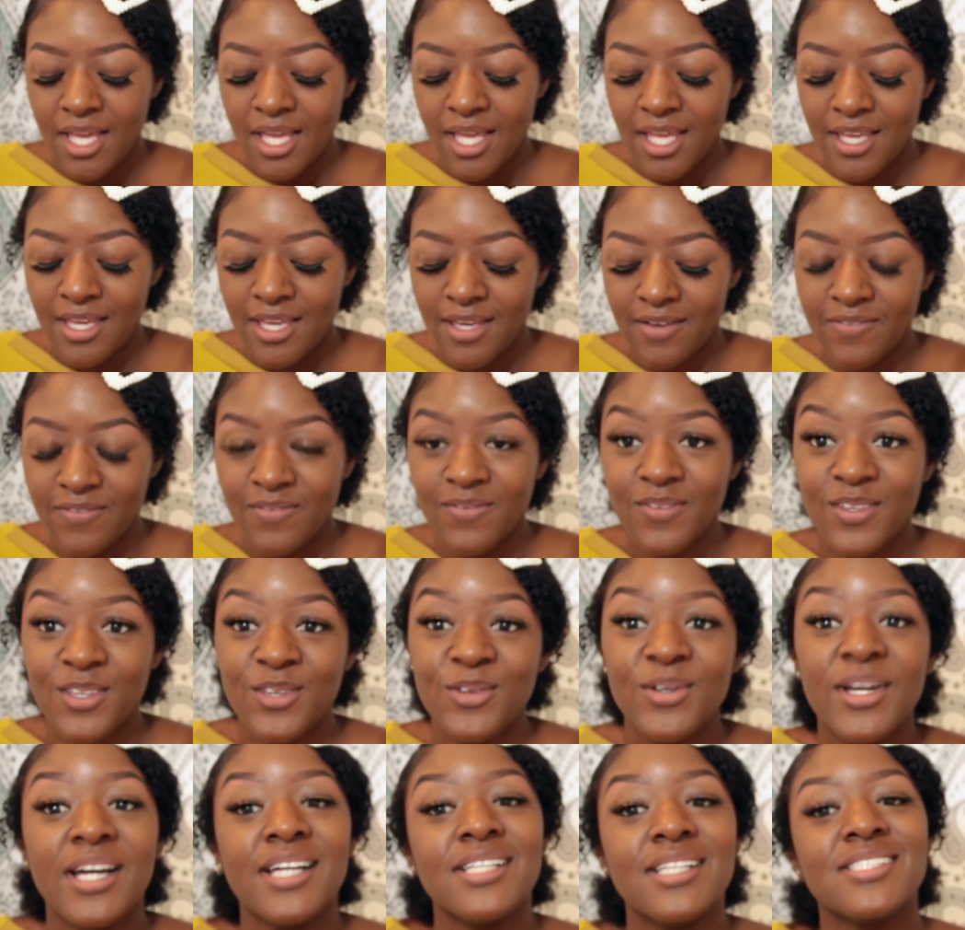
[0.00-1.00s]
If
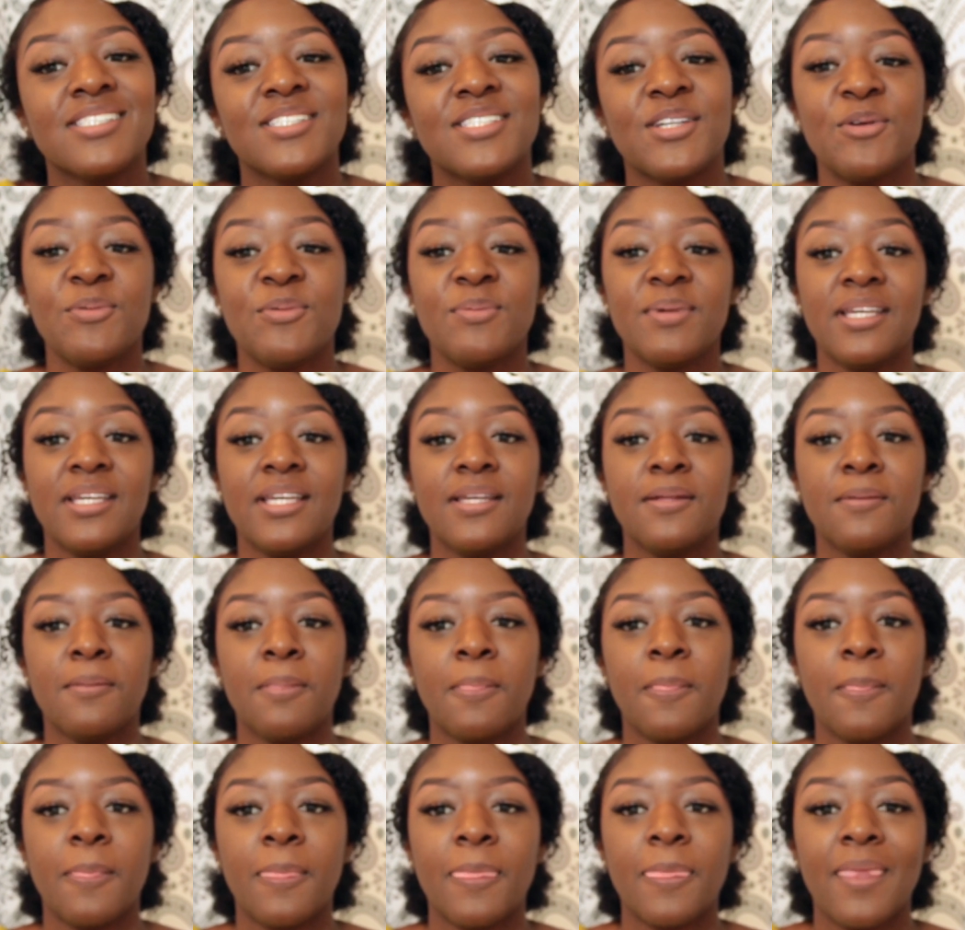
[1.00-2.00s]
you guys know me,
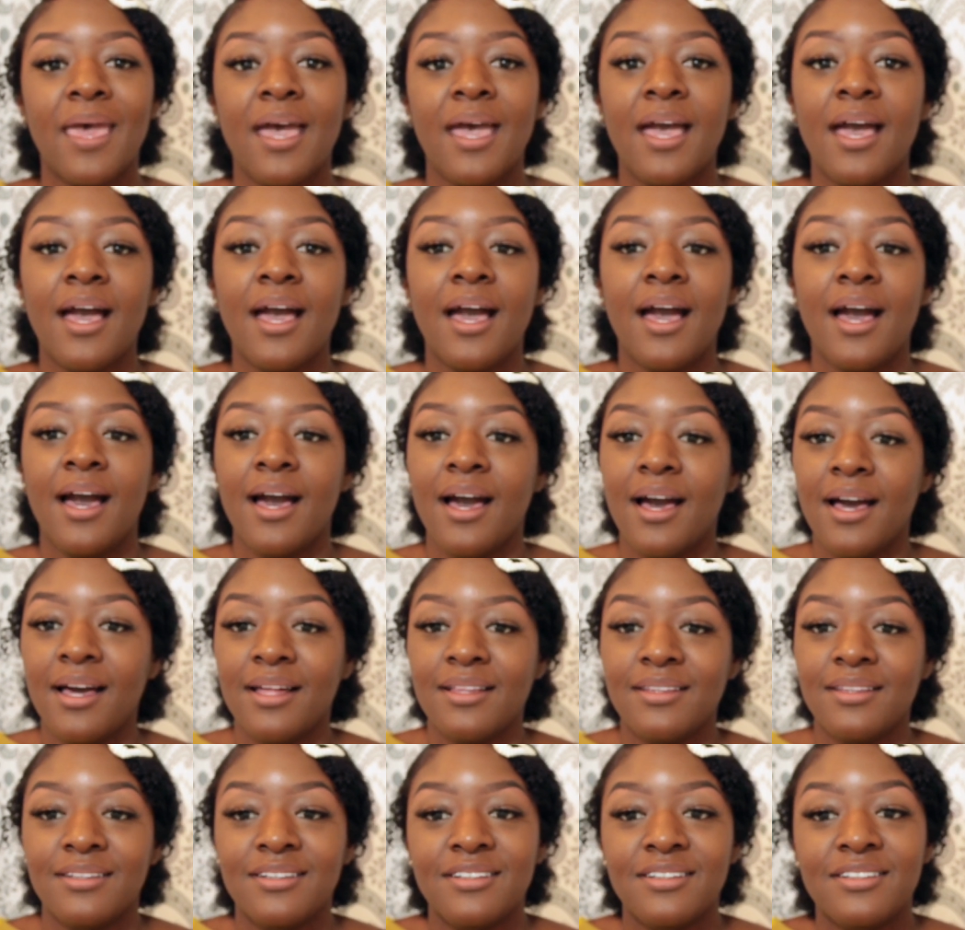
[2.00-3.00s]

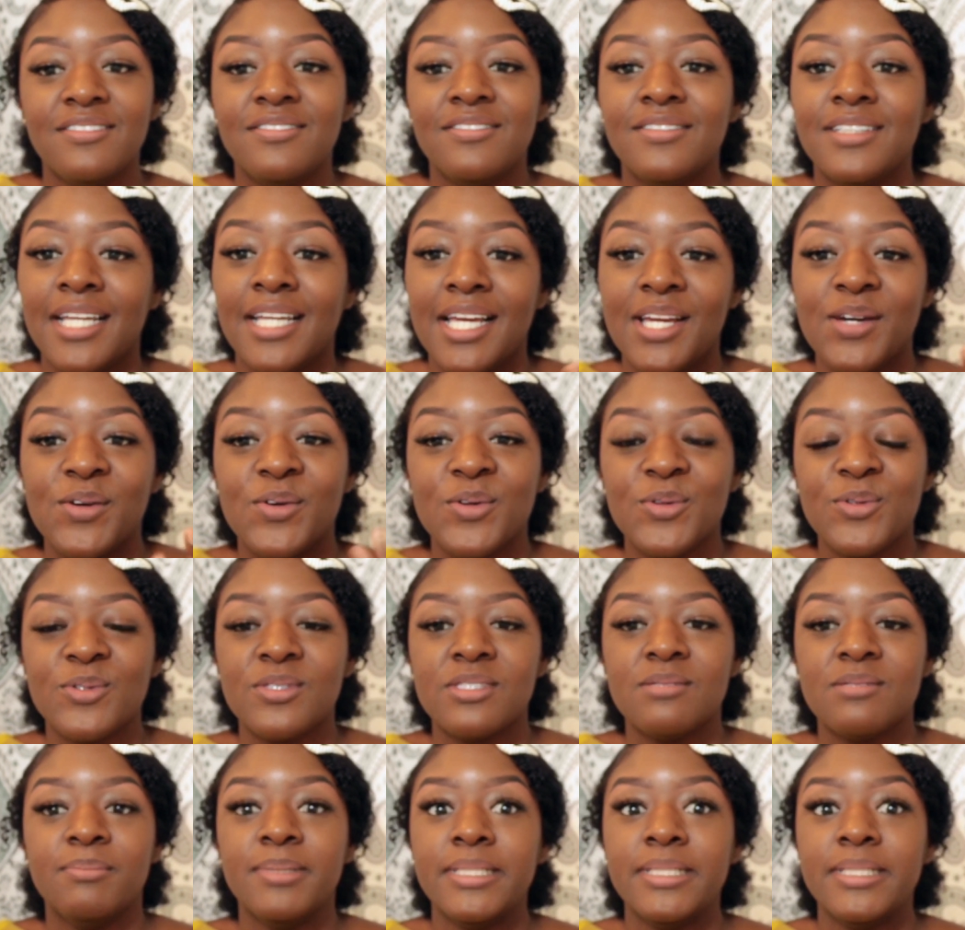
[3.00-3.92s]
I love nails,